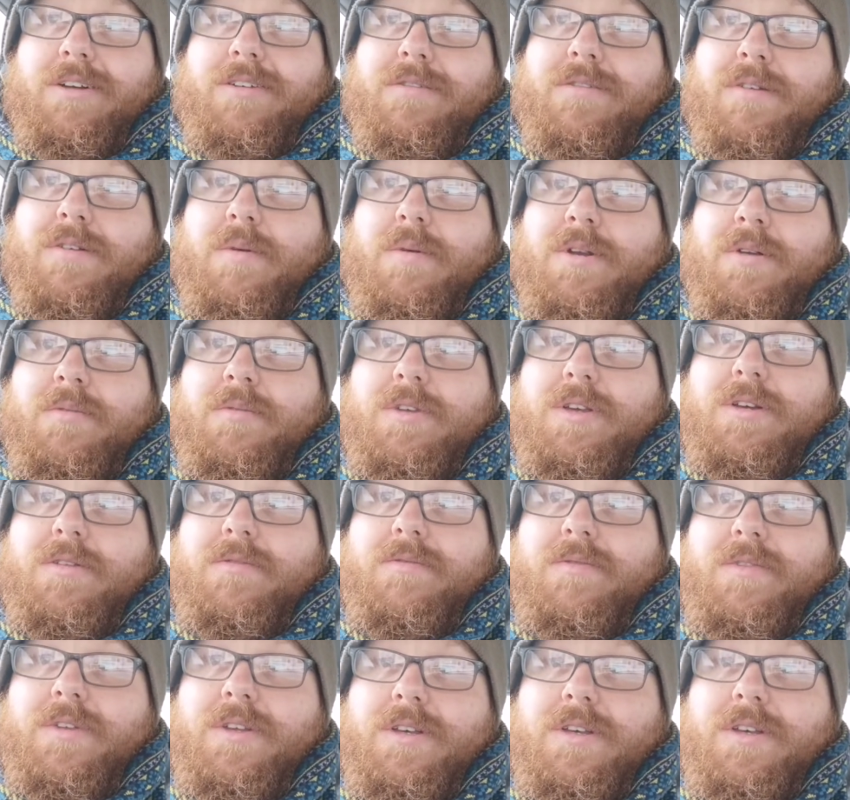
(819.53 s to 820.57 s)
have I been up to?
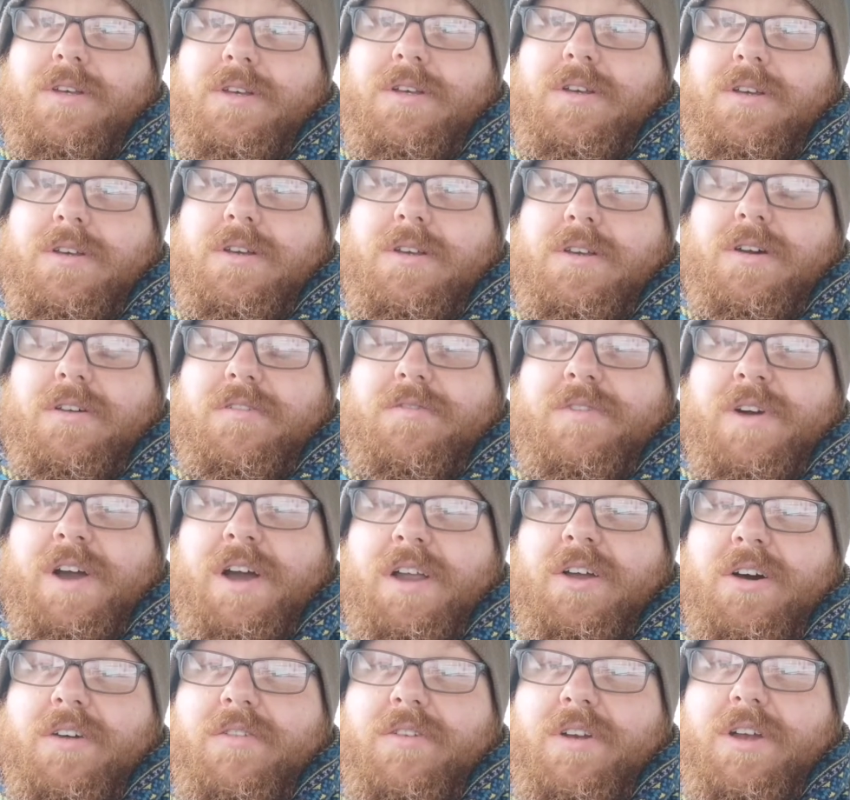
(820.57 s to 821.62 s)
Not a fat
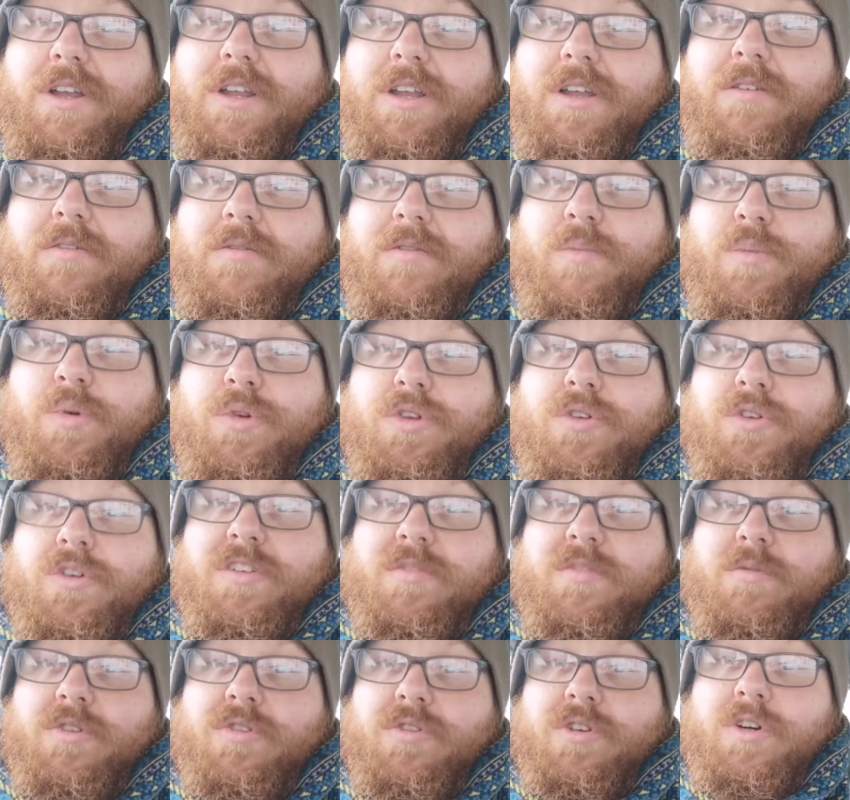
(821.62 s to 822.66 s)
lot, really. We put the
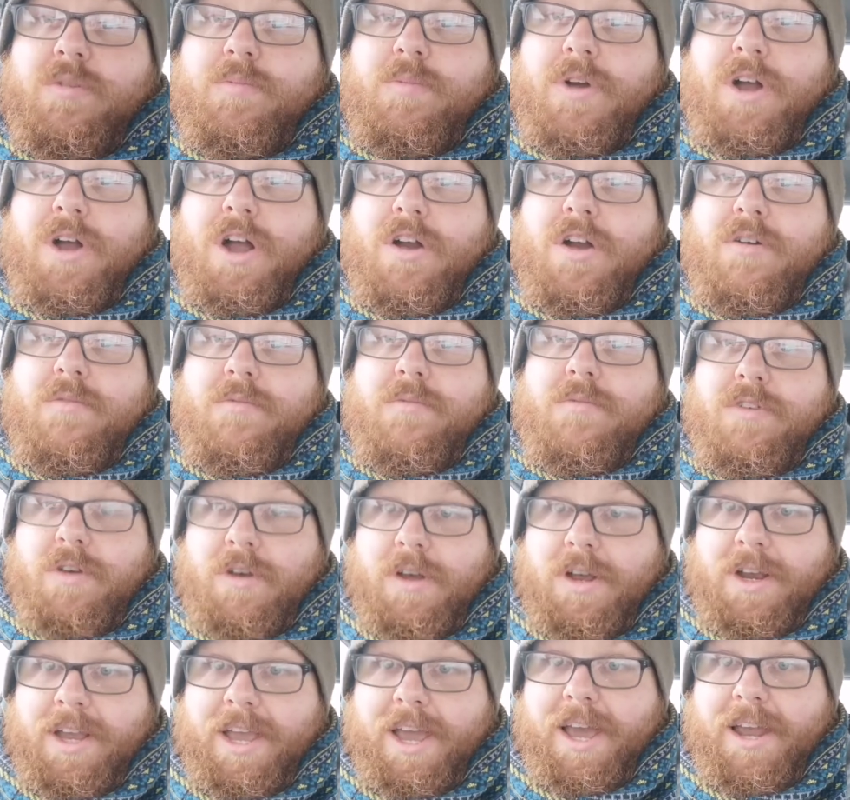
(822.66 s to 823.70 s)
Christmas tree up at home, so
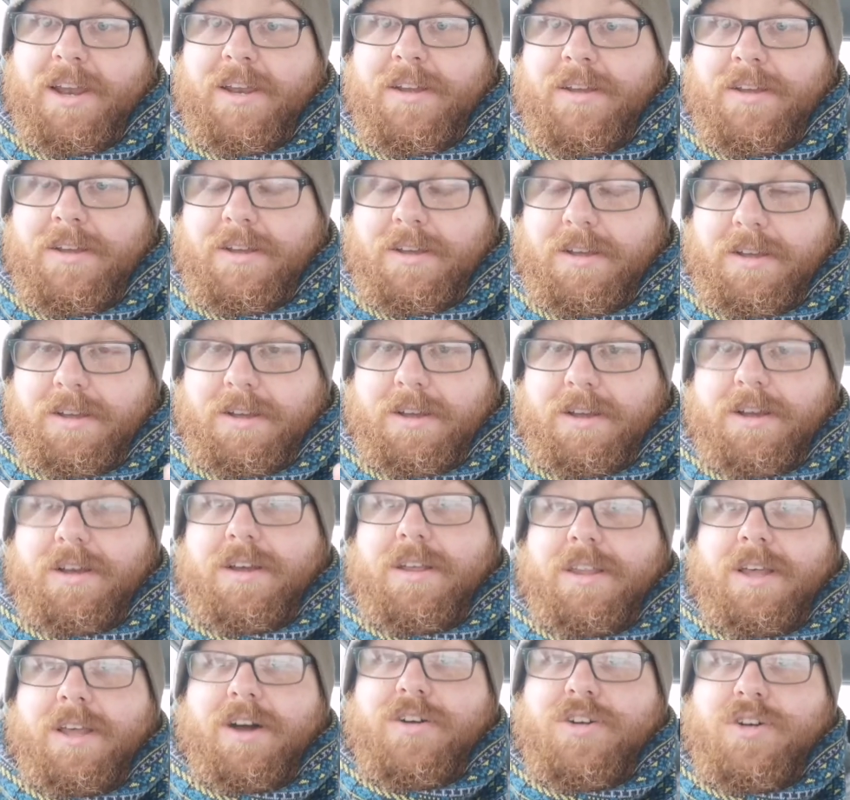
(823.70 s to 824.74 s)
again,
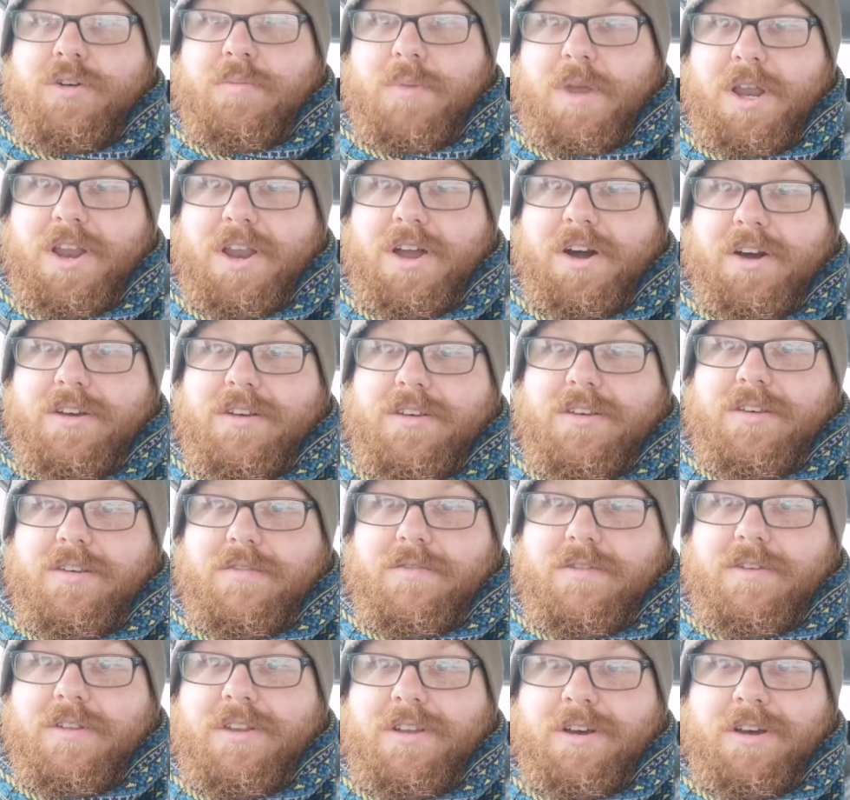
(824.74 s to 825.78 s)
that should be nice
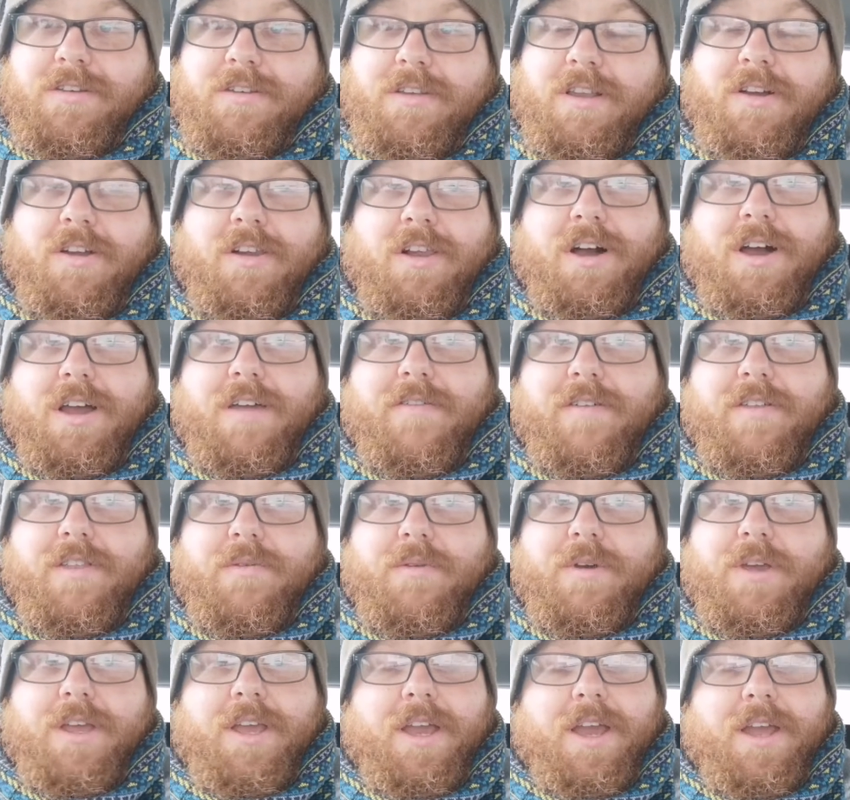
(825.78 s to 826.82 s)
for the nice little live on the
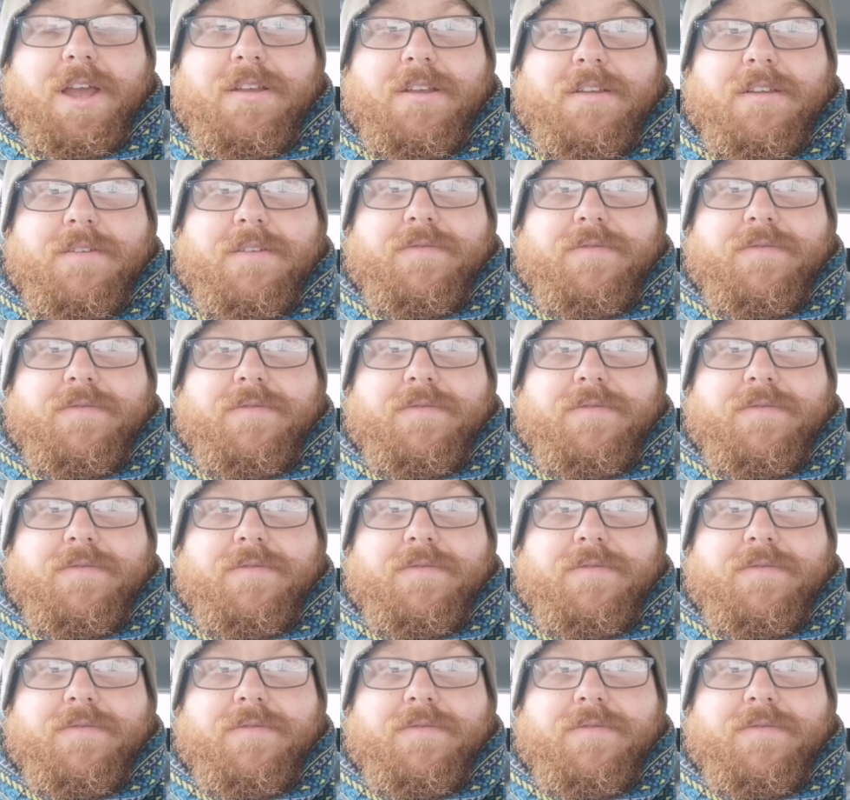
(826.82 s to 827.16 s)
weekend.